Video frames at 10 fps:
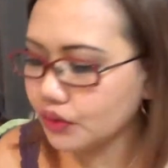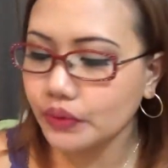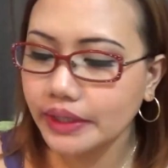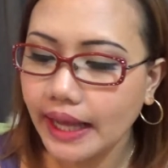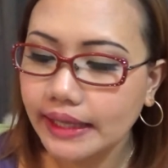
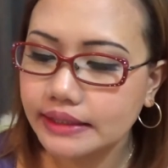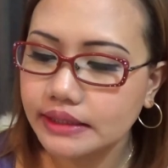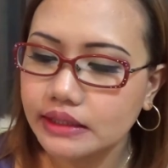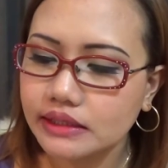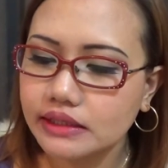yung
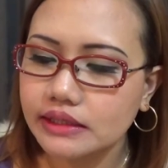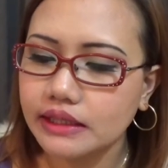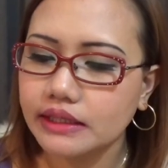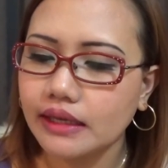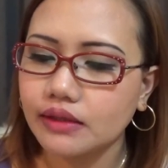last is
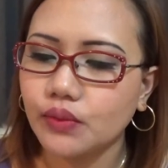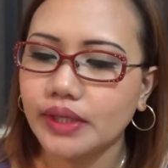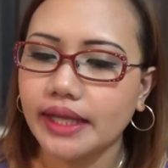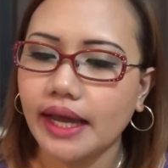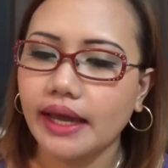
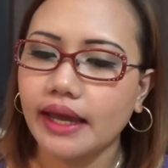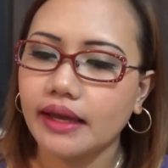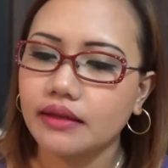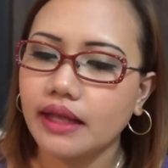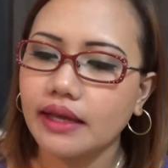
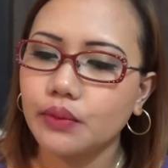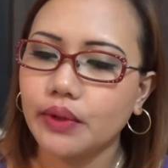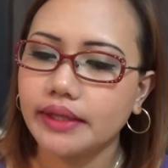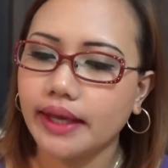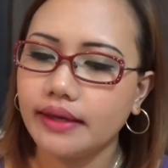
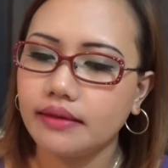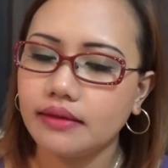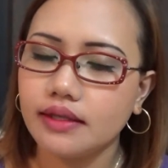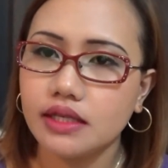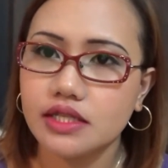
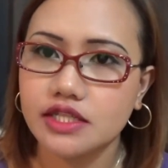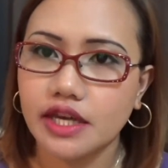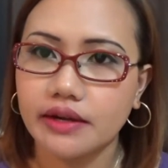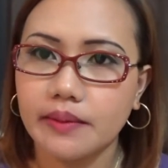T918D Cherry